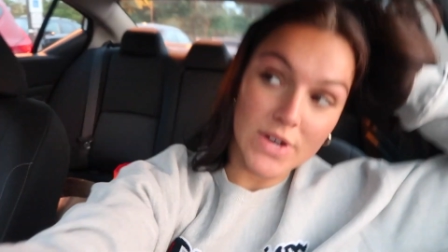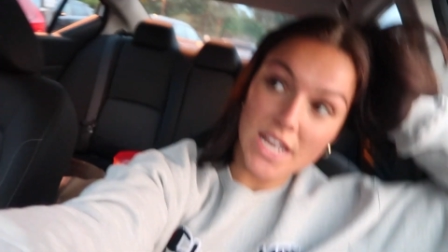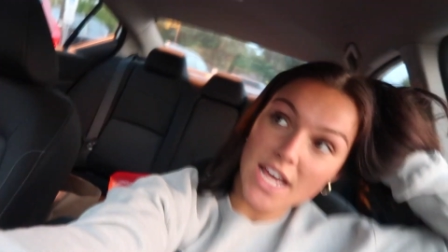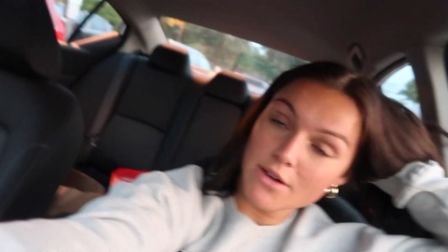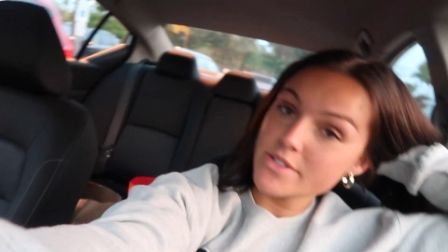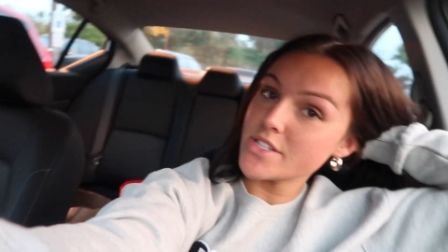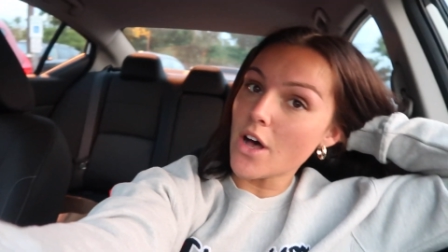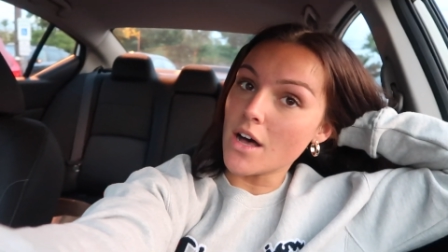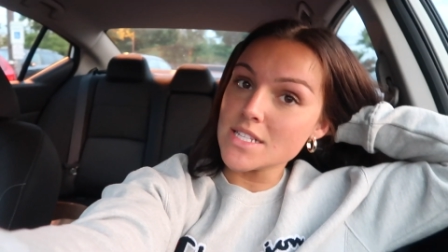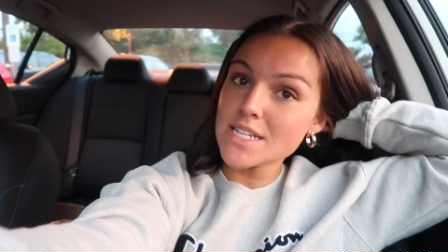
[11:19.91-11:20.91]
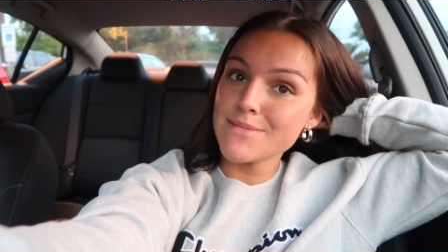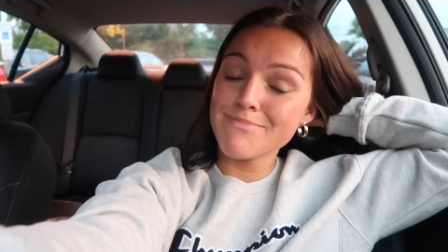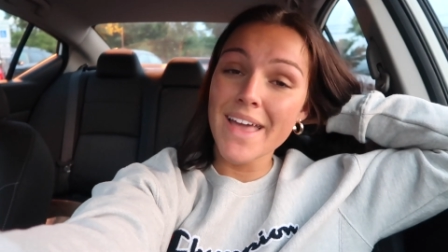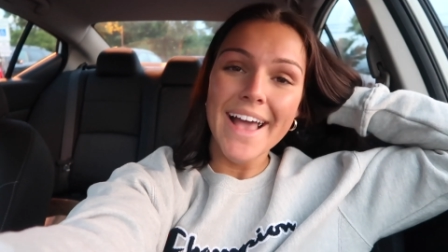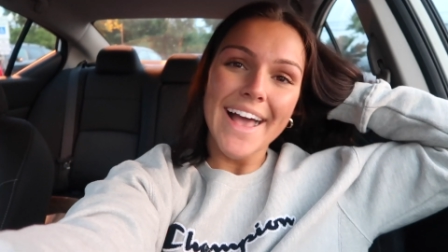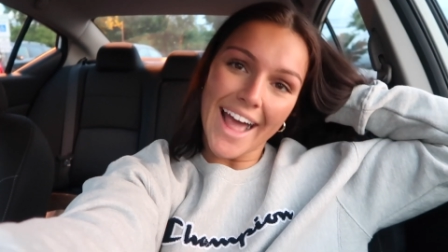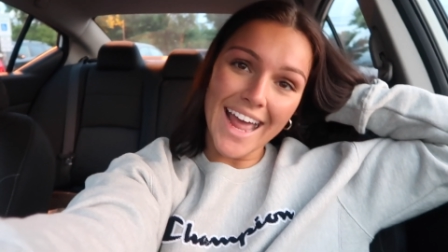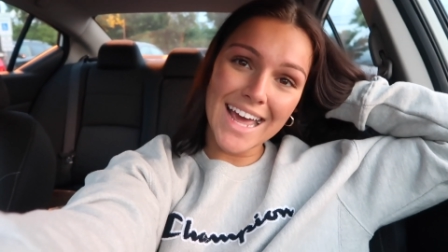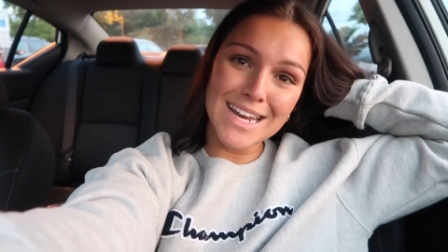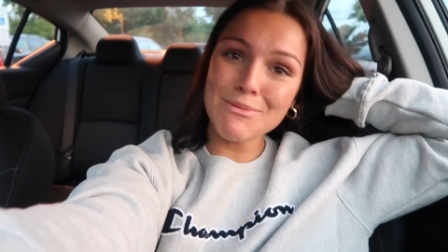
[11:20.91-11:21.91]
red now, which is awesome.
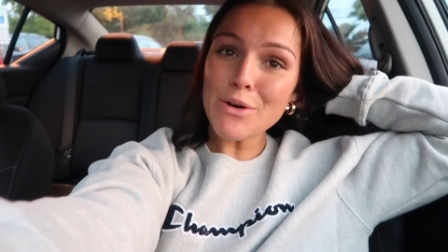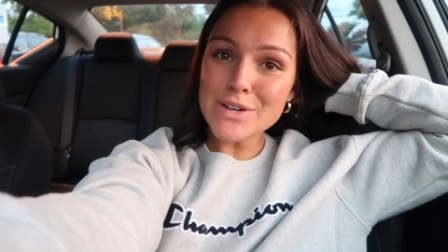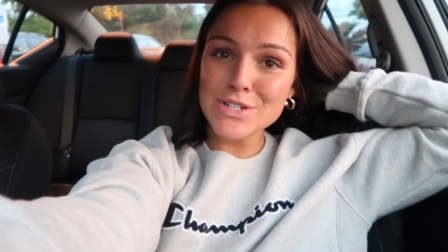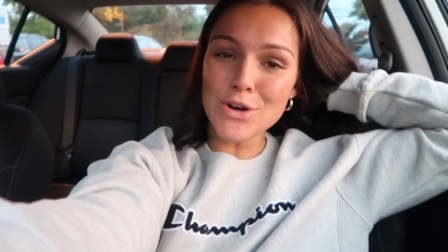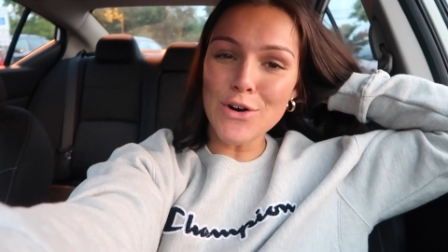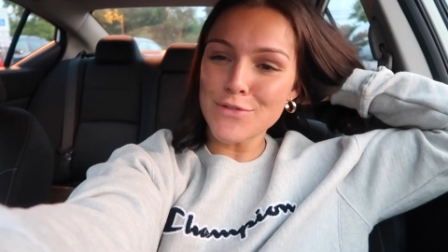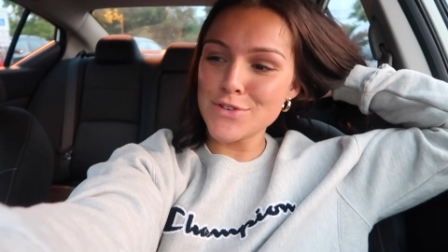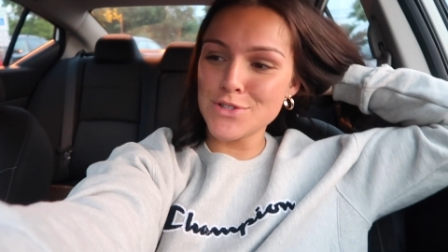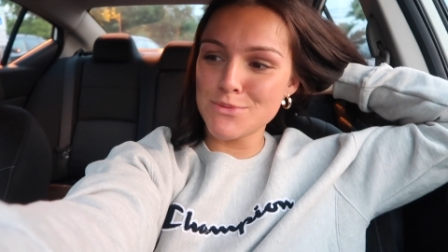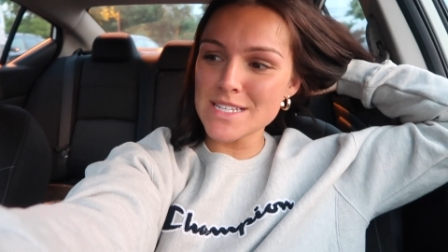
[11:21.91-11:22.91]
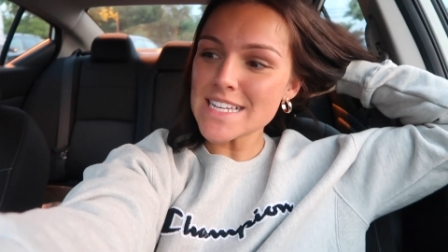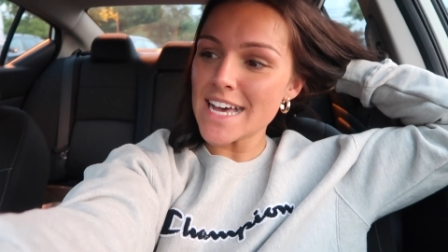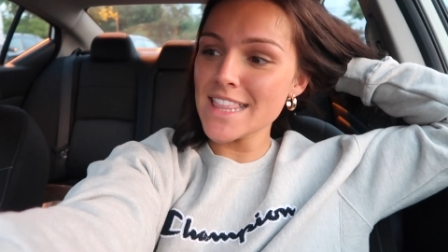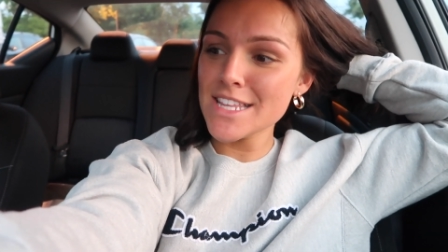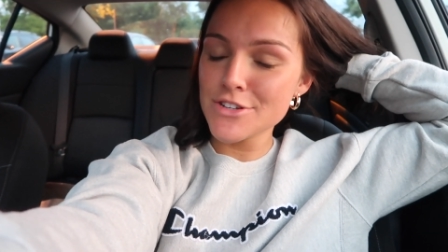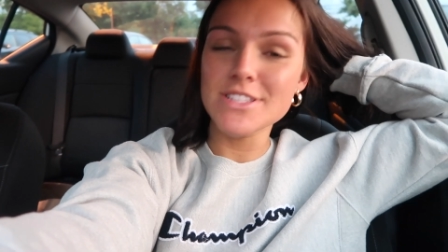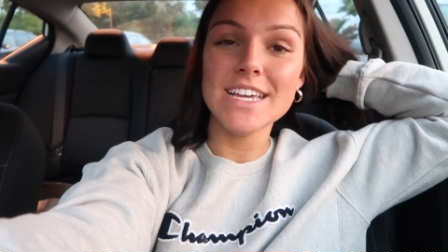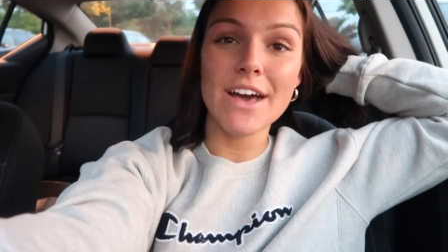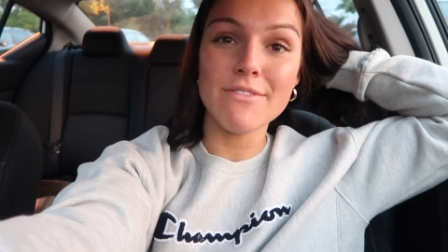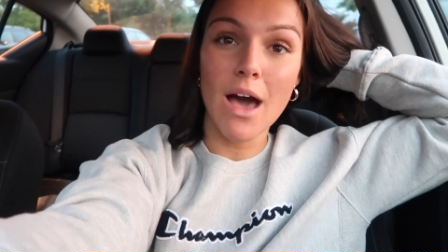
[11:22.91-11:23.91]
And I'm going to Whole Foods because I
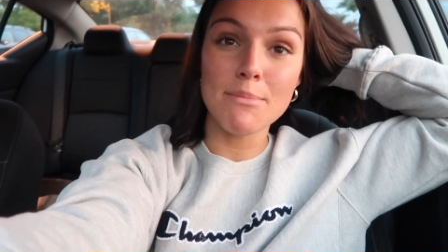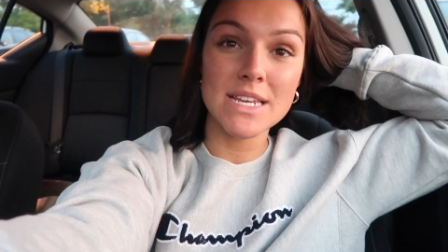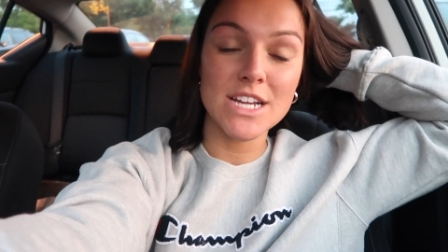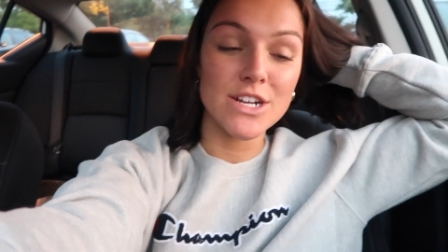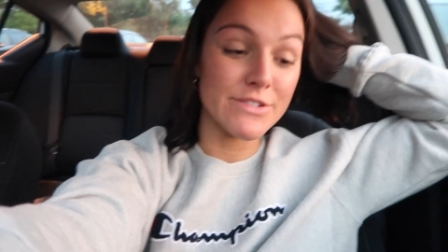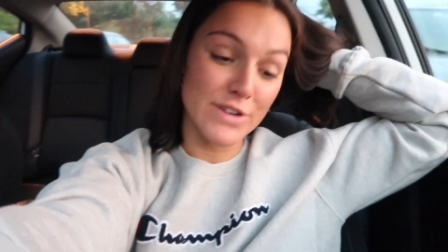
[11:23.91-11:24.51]
literally have not been here in